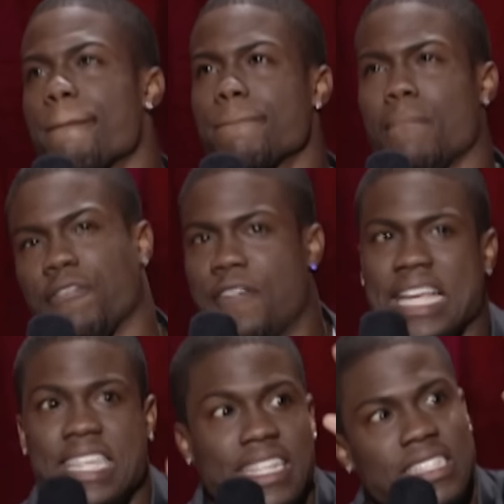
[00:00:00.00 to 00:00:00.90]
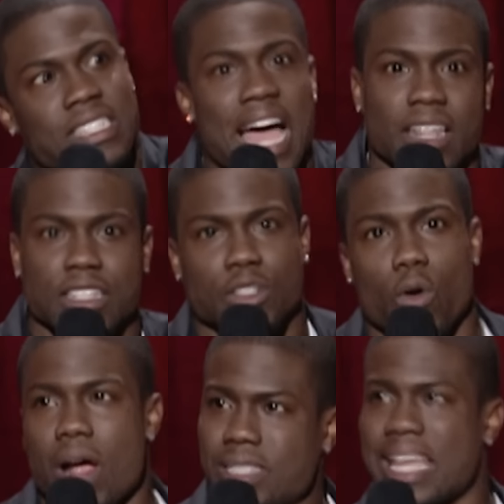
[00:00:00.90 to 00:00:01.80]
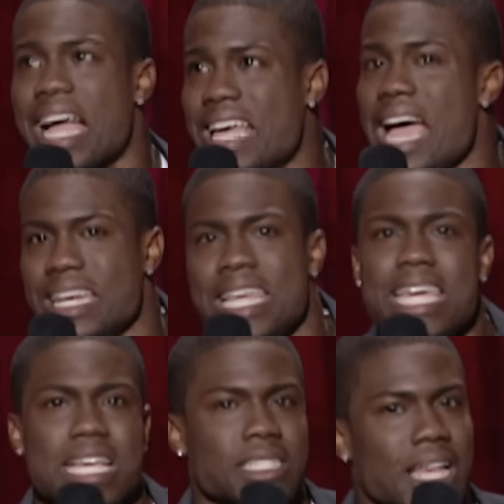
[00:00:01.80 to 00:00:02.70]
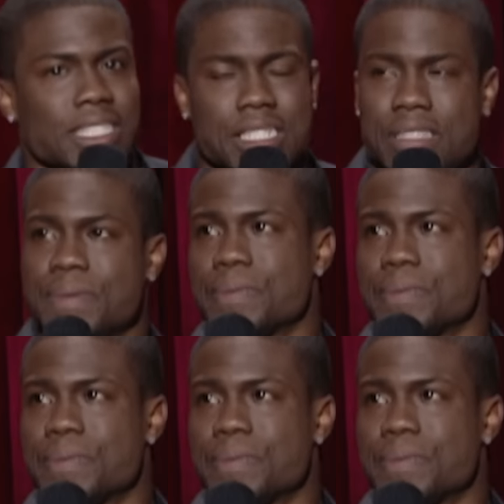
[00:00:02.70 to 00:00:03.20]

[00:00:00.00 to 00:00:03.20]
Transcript: My face hit the side of the door. I was like, I got knees. I just.